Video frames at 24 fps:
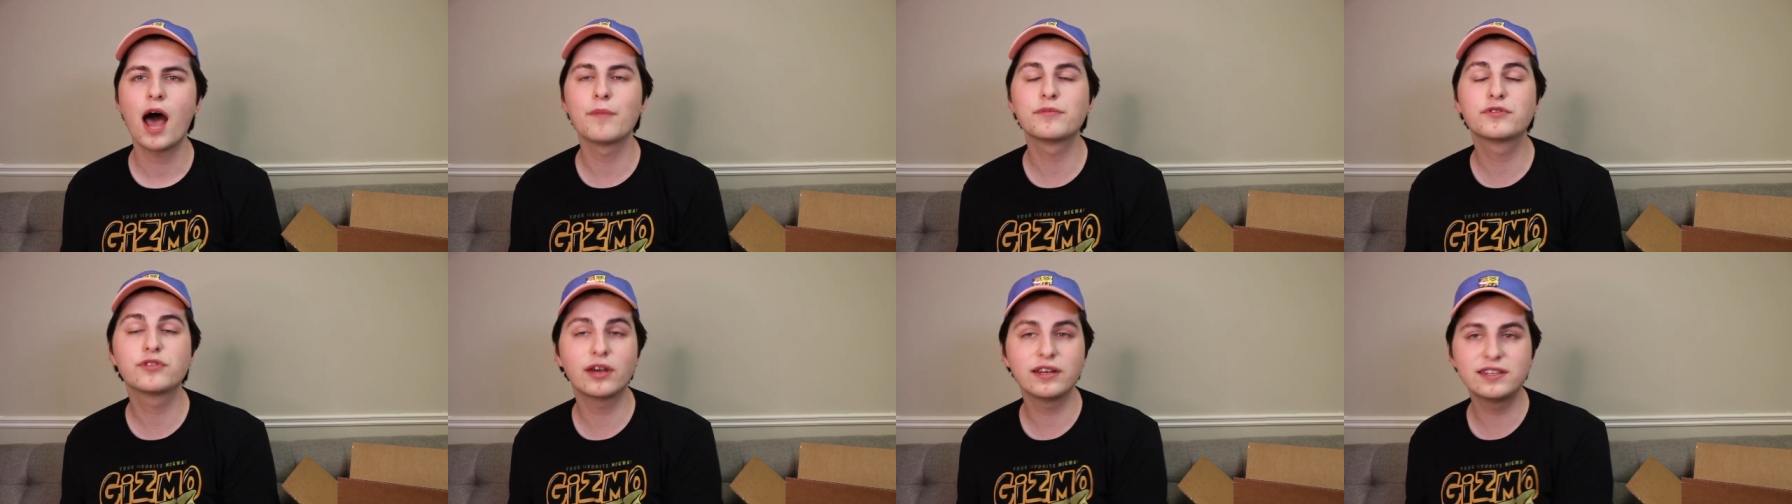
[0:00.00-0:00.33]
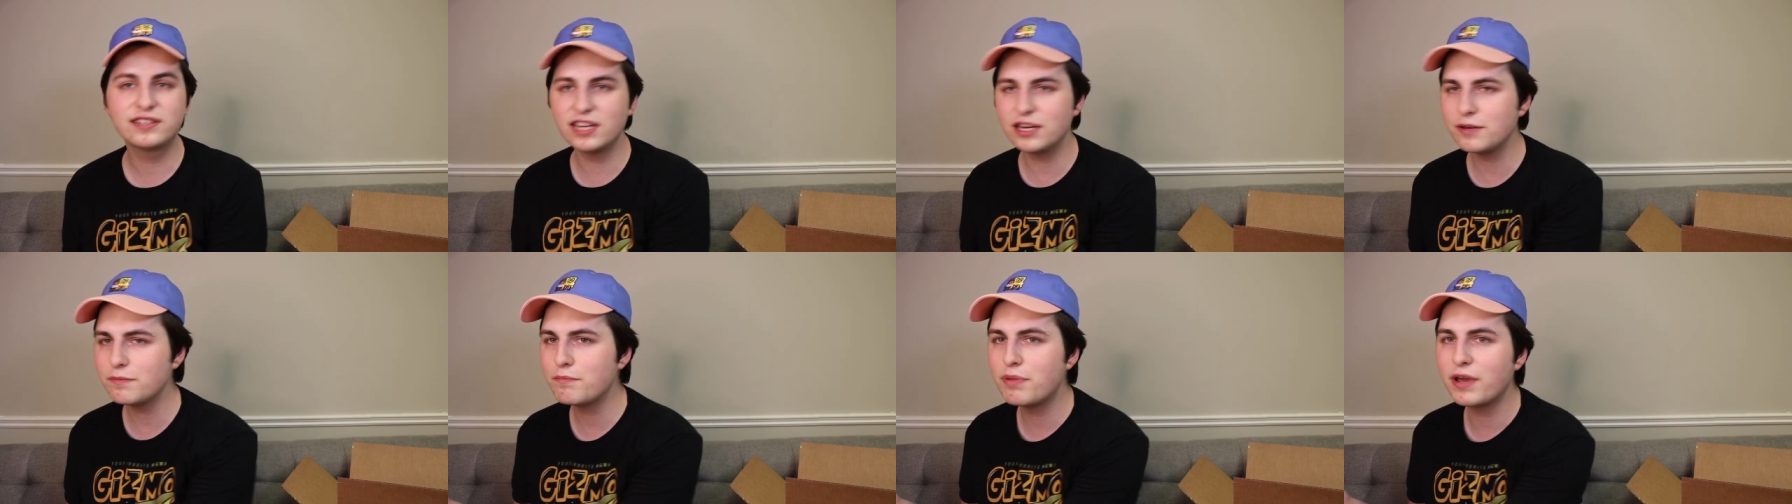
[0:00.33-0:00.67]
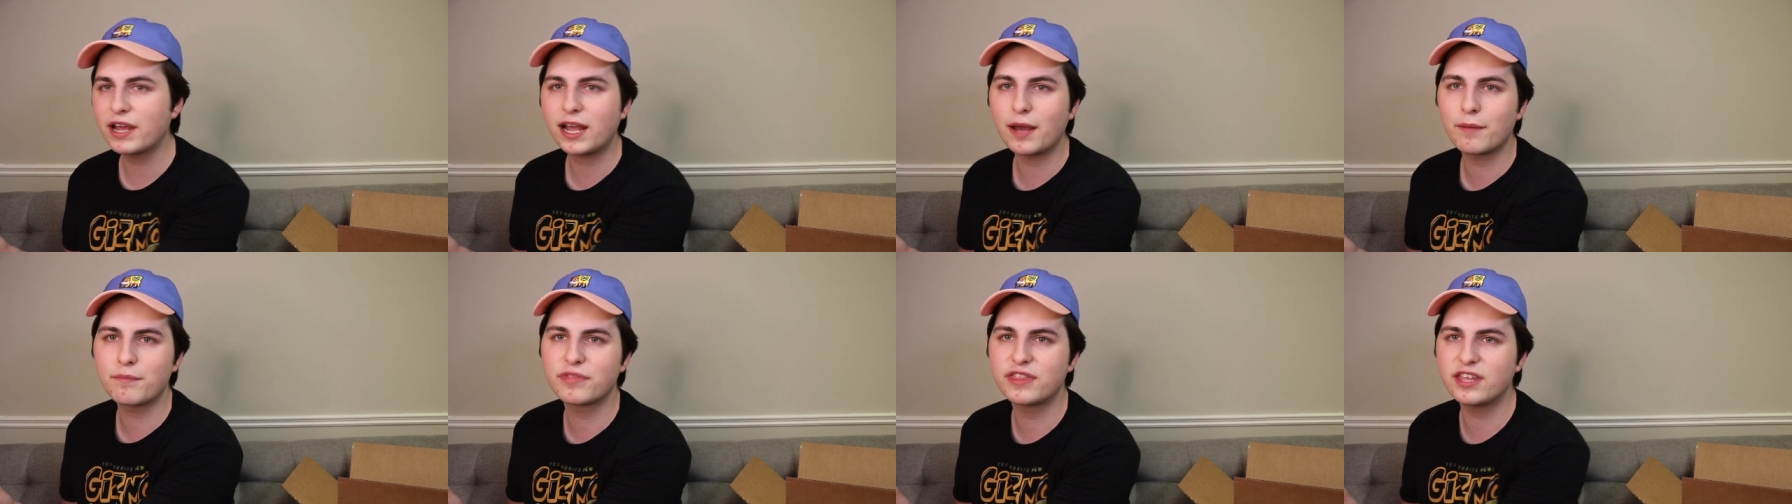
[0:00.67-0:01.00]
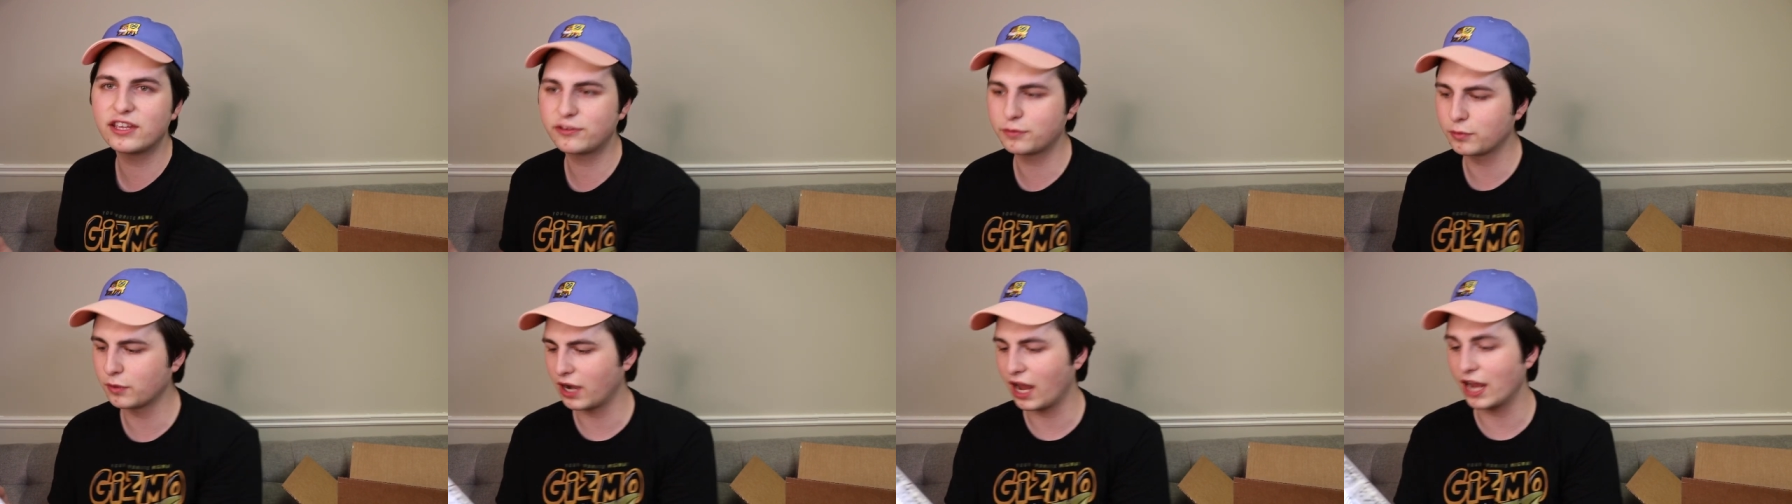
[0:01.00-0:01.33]
so I didn't pick up
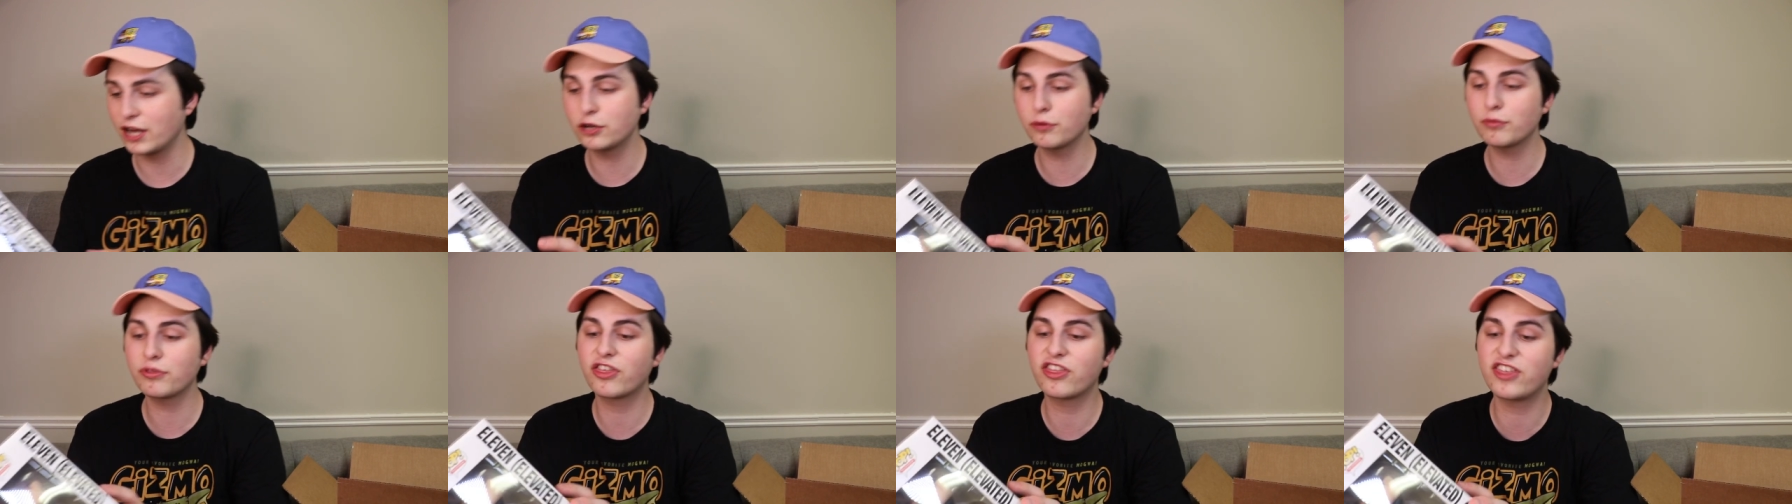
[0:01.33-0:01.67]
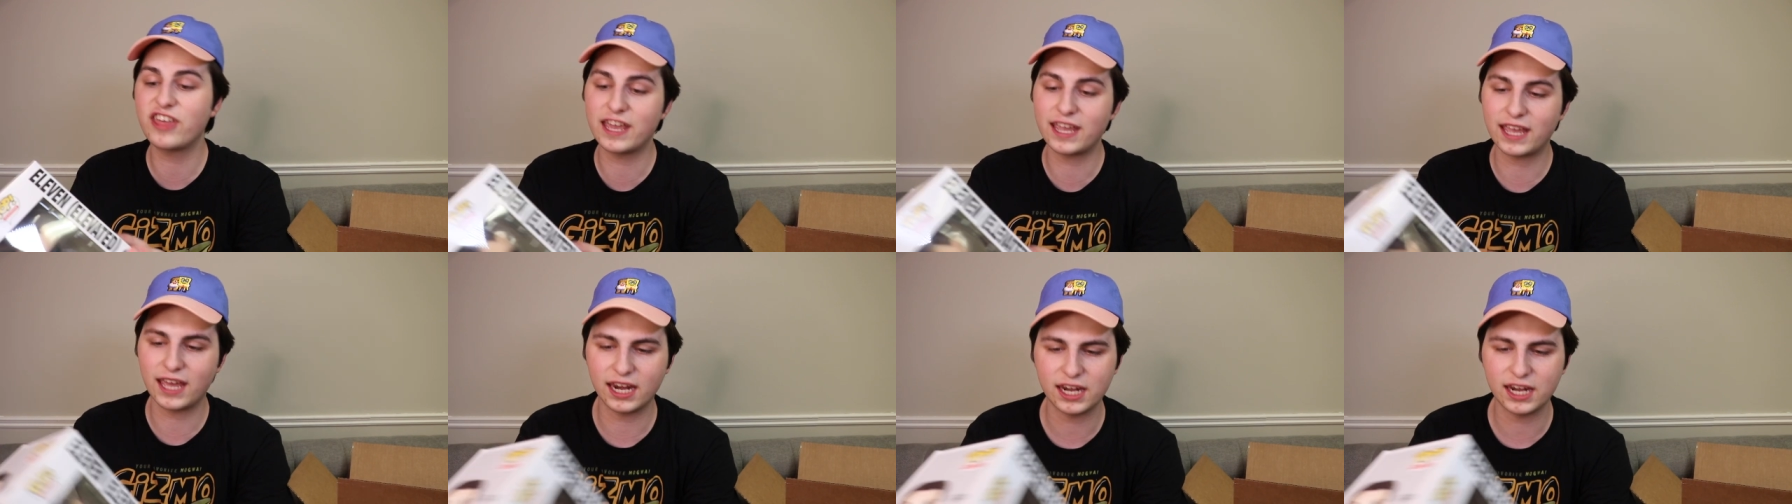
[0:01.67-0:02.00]
this one, I don't think